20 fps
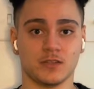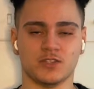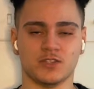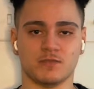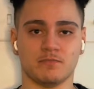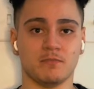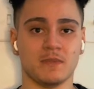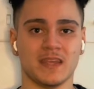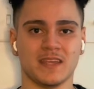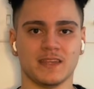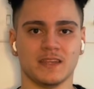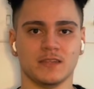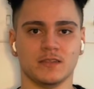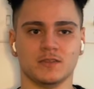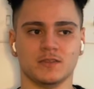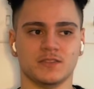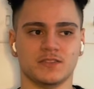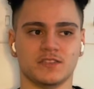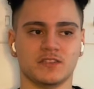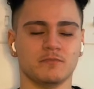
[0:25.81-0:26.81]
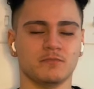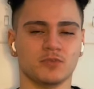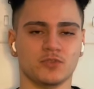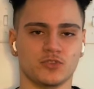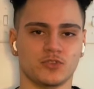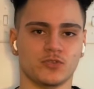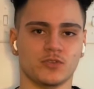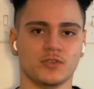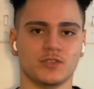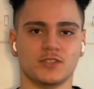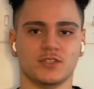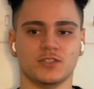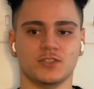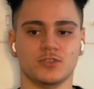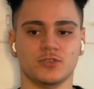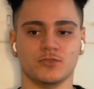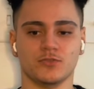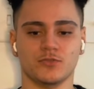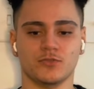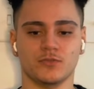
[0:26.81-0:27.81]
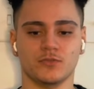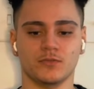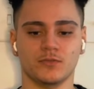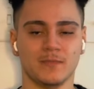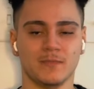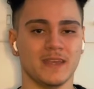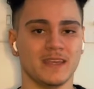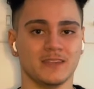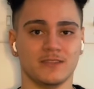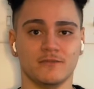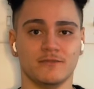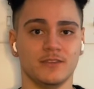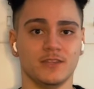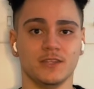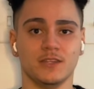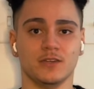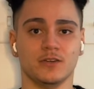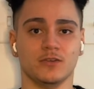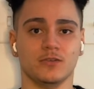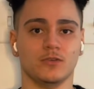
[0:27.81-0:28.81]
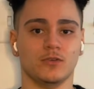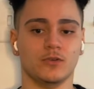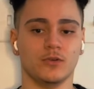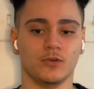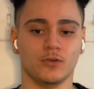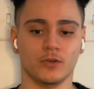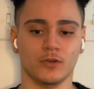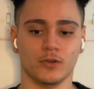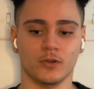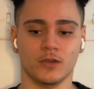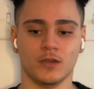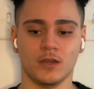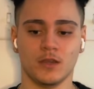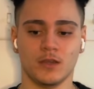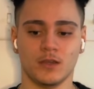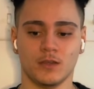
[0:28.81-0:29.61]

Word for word: Just making the simple choice to make the video or